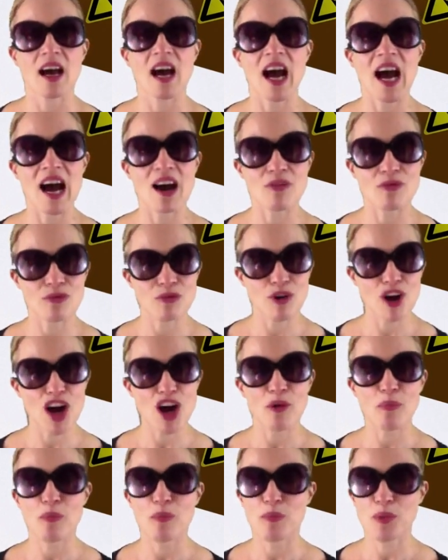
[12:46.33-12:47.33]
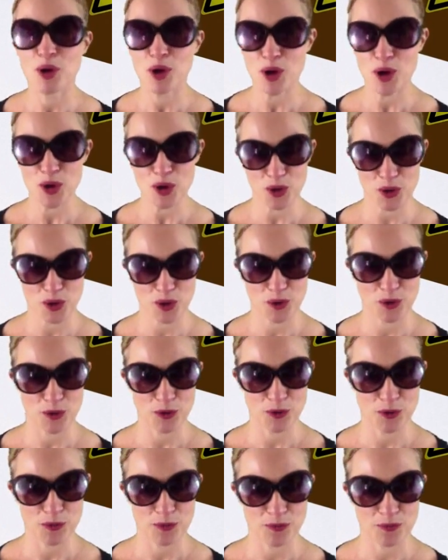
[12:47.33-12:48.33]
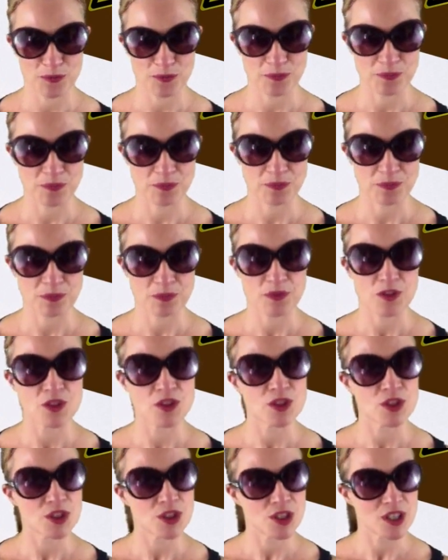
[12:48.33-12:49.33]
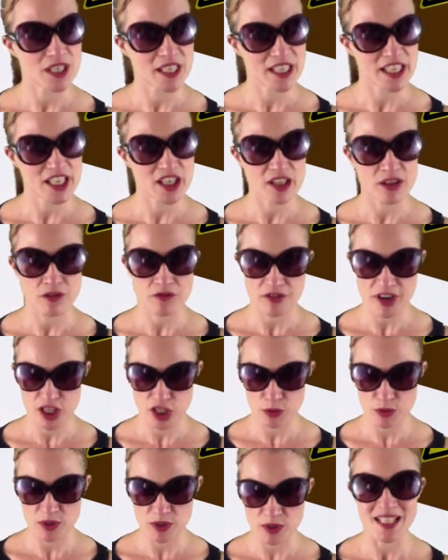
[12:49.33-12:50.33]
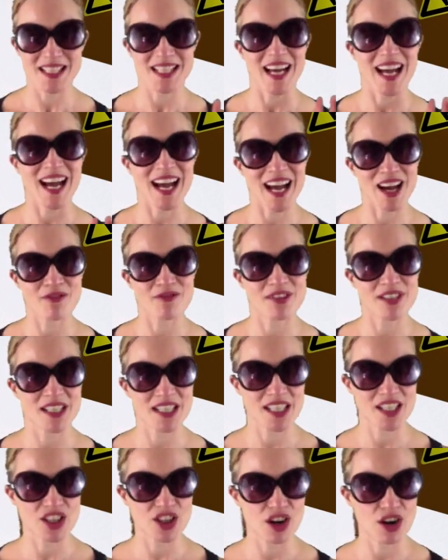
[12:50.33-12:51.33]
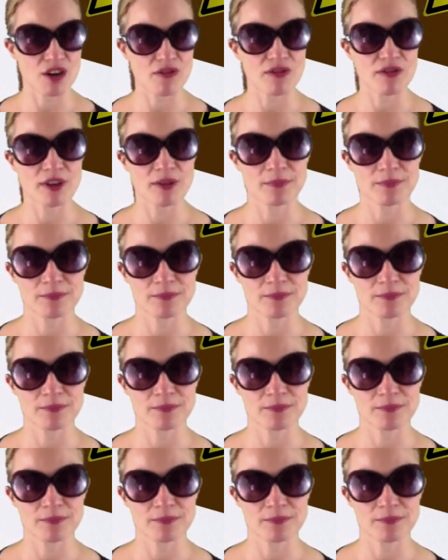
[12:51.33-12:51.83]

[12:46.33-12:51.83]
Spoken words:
Avoir peur que. To need, the French would say to have need of.